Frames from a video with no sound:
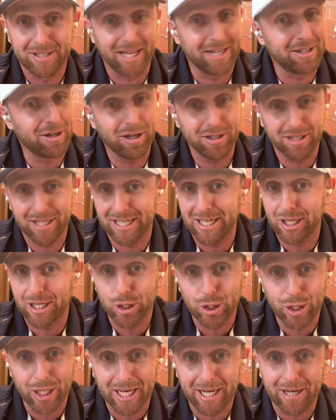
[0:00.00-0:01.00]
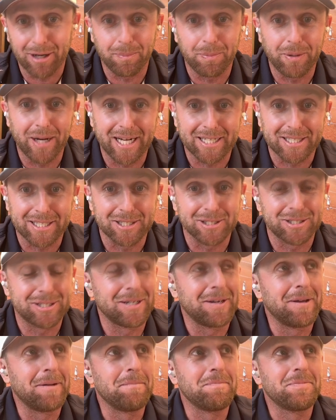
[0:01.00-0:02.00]
Okay, not like a clinic or
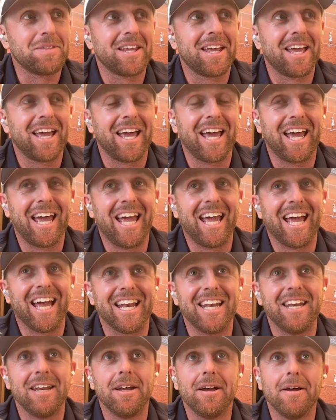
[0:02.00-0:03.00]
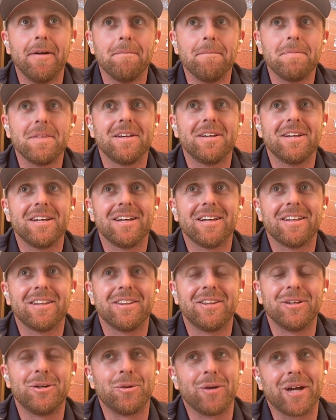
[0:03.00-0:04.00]
practice. And
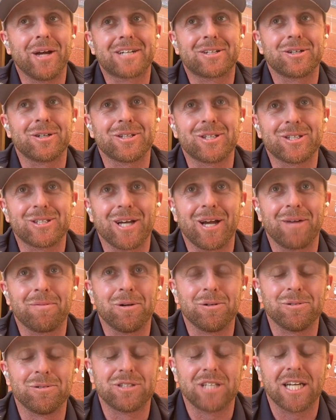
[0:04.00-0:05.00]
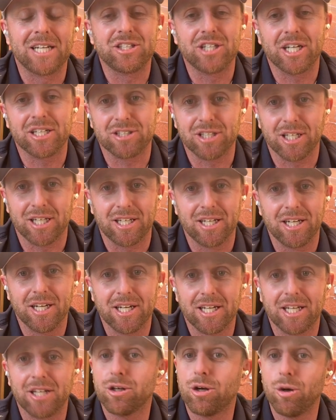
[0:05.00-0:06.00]
the director at the time goes, "Hey Jess, like,
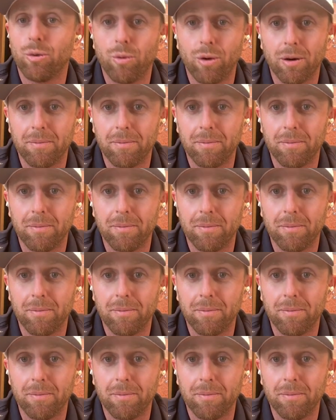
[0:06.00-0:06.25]
can you go